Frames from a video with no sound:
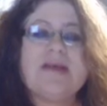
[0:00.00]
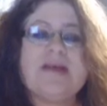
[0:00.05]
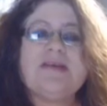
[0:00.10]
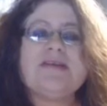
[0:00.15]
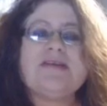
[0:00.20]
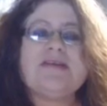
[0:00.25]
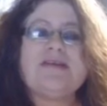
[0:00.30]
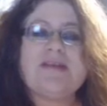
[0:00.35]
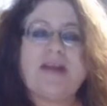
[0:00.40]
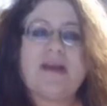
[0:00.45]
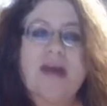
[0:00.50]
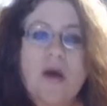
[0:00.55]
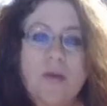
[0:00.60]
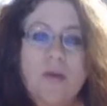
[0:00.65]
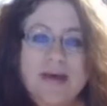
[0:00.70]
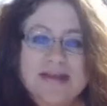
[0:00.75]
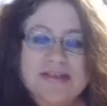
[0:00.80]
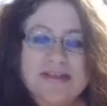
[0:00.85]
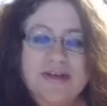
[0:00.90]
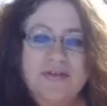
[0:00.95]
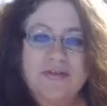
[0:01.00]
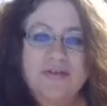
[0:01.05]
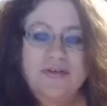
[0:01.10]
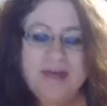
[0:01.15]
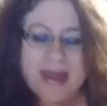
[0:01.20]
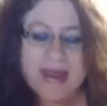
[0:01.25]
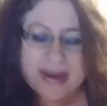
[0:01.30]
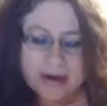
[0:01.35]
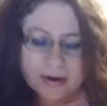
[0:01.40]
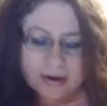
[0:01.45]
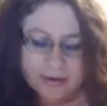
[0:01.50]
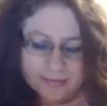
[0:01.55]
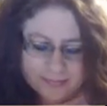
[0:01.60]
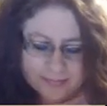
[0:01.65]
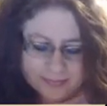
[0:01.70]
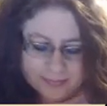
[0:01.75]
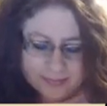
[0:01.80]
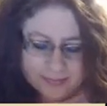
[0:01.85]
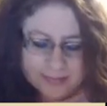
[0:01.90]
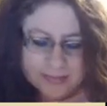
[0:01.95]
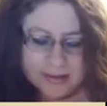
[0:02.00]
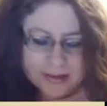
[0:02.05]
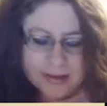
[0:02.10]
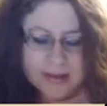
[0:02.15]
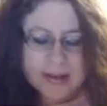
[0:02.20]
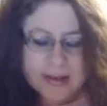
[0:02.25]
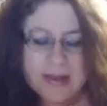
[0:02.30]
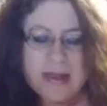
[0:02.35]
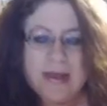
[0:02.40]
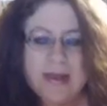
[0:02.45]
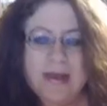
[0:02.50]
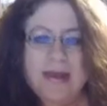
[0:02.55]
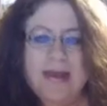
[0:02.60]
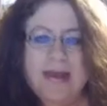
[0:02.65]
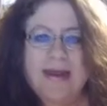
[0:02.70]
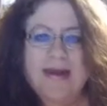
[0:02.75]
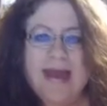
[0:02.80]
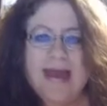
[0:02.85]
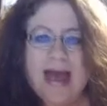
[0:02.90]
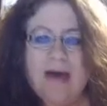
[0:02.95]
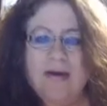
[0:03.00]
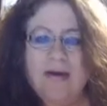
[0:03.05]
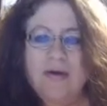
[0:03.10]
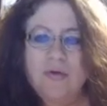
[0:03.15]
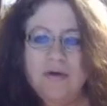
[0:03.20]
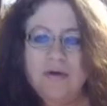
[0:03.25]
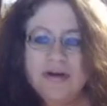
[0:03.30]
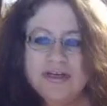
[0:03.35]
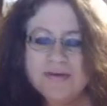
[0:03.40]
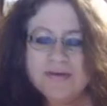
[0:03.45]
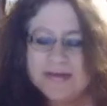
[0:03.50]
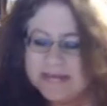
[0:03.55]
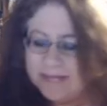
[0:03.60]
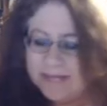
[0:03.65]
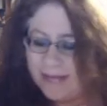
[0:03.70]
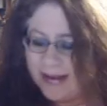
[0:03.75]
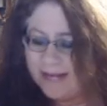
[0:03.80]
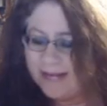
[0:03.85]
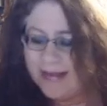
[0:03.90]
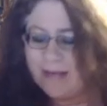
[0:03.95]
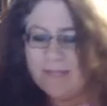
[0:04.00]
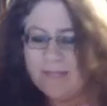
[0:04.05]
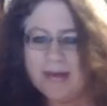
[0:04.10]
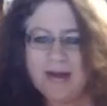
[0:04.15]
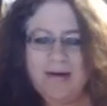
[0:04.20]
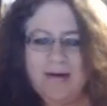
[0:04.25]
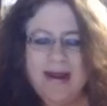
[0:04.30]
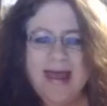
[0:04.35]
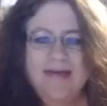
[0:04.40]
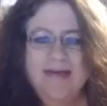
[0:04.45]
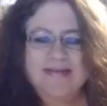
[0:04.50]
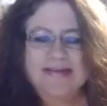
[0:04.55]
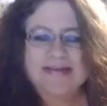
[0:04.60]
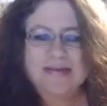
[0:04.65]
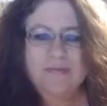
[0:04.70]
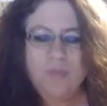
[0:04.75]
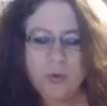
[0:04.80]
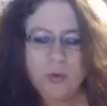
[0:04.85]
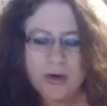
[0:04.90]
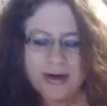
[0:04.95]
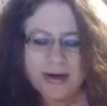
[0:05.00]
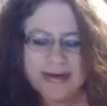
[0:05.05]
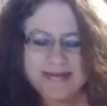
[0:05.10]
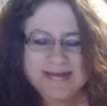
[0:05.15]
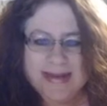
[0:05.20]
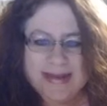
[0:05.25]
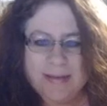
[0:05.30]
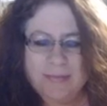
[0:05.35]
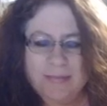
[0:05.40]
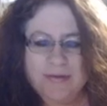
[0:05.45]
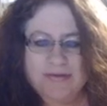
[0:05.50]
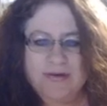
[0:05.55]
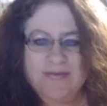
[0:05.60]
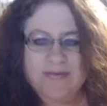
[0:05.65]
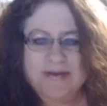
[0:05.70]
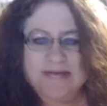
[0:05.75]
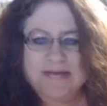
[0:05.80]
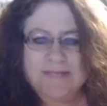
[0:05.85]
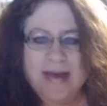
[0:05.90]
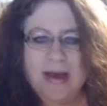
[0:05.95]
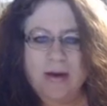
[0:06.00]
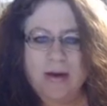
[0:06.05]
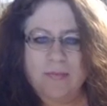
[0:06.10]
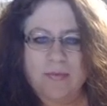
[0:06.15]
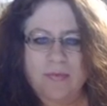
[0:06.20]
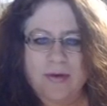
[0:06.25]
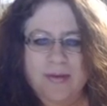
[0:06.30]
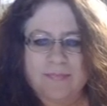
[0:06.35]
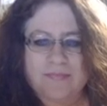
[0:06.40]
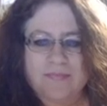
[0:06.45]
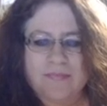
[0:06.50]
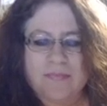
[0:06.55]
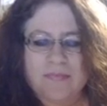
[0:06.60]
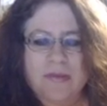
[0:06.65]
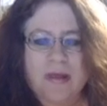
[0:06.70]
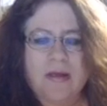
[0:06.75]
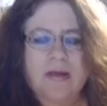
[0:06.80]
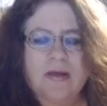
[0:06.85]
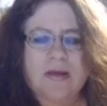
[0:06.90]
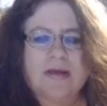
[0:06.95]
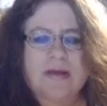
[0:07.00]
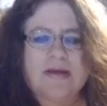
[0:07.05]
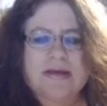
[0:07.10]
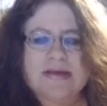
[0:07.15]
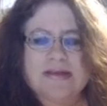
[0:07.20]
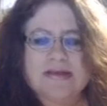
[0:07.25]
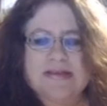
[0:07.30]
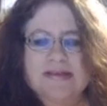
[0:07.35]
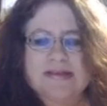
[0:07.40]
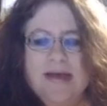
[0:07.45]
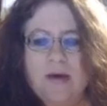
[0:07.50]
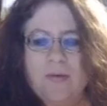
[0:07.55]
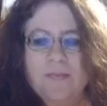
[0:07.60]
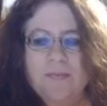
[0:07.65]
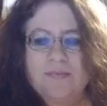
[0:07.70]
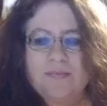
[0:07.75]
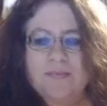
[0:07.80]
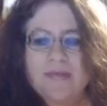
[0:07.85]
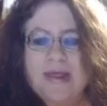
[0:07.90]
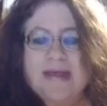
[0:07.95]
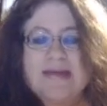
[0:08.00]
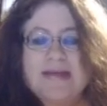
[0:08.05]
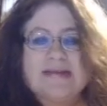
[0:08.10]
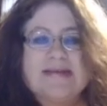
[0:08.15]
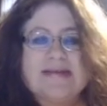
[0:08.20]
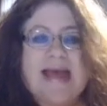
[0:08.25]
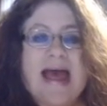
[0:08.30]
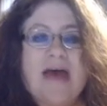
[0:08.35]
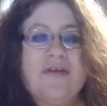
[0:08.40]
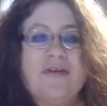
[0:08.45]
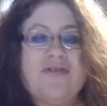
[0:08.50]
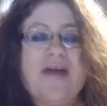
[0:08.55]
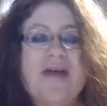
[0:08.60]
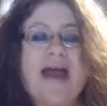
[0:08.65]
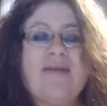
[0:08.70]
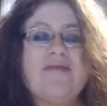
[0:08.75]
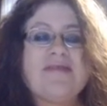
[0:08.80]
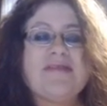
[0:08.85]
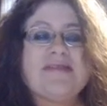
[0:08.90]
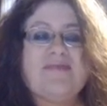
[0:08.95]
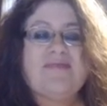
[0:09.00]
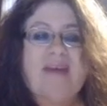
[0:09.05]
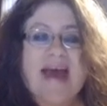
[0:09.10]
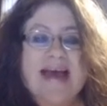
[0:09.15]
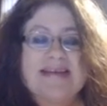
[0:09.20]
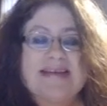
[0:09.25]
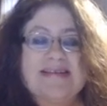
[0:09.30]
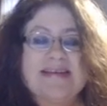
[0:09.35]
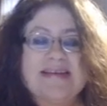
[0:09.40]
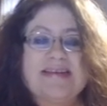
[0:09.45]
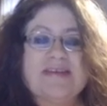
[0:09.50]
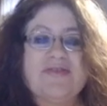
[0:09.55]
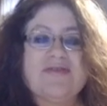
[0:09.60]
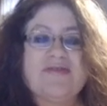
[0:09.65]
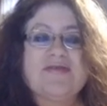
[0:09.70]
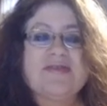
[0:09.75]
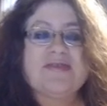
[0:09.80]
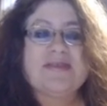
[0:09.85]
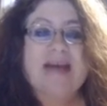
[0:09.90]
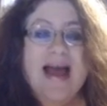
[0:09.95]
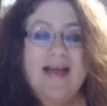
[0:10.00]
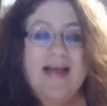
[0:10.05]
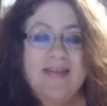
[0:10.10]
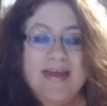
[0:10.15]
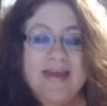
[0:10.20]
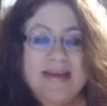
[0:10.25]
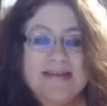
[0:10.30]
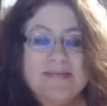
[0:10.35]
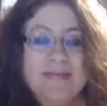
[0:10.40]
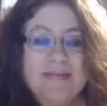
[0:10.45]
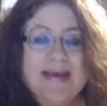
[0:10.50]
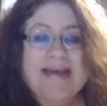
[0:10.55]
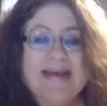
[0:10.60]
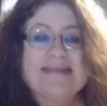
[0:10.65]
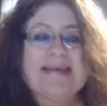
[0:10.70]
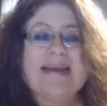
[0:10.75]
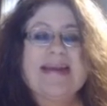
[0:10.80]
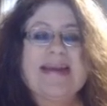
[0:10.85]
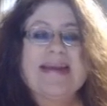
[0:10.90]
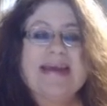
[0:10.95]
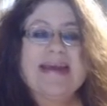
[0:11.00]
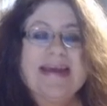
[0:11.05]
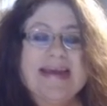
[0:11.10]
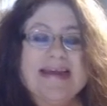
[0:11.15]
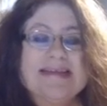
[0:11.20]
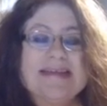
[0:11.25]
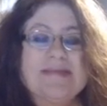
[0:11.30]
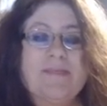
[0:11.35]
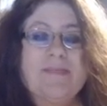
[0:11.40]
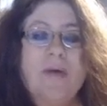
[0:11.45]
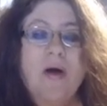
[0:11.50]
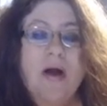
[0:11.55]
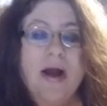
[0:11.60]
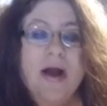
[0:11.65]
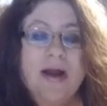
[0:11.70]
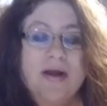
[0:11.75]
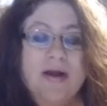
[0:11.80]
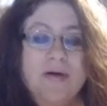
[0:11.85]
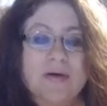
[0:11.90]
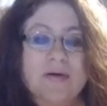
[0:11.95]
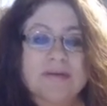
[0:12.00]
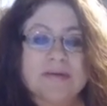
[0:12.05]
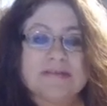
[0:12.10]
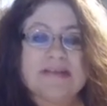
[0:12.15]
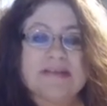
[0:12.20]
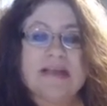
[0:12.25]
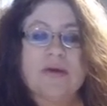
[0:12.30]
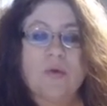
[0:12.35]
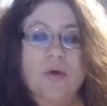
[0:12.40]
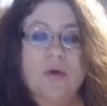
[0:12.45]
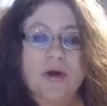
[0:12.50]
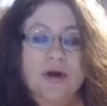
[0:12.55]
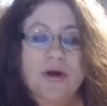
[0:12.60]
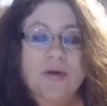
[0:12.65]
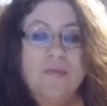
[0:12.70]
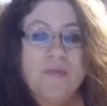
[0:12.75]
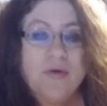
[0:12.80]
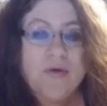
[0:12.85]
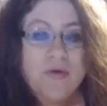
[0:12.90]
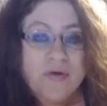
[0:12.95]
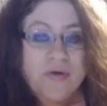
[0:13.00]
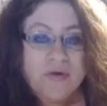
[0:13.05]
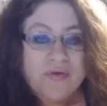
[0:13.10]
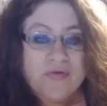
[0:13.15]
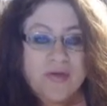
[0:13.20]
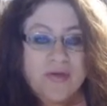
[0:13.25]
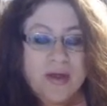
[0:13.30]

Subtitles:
slowest through air. Now, in order to explain that better, I have some more examples on this PowerPoint. So, sound travels fastest through solids because it needs particles in order to move,